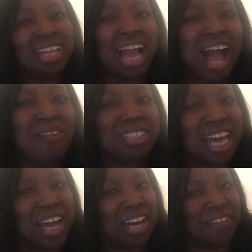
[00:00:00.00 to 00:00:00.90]
I was
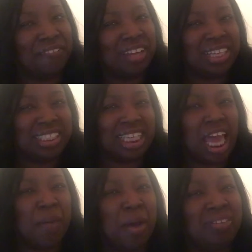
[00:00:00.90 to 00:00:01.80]
kind of like feeling
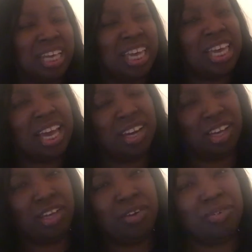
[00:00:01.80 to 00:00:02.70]
Sam. I was like, he kind of
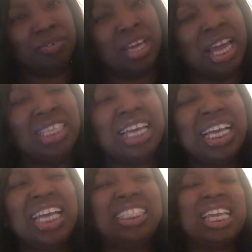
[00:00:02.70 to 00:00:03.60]
cute. It's
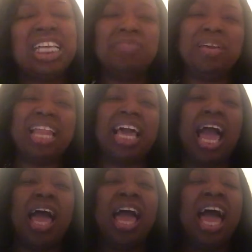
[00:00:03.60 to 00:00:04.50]
like, and see, that's me. Like,
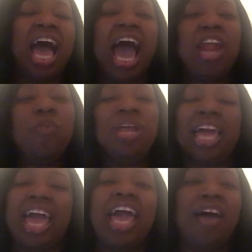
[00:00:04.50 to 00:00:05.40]
I don't
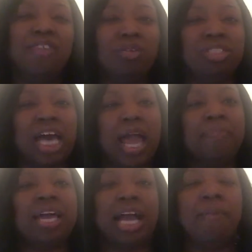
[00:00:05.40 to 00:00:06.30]
really have no
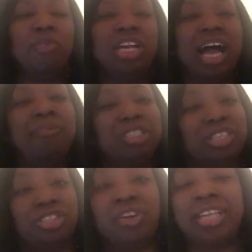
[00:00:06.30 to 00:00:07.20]
type. Like, I'm just
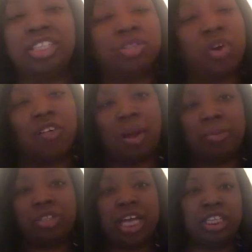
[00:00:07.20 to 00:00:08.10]
attracted to whoever I'm
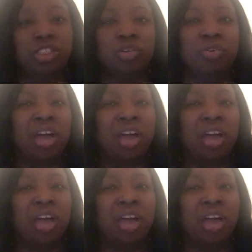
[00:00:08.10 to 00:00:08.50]
attracted to.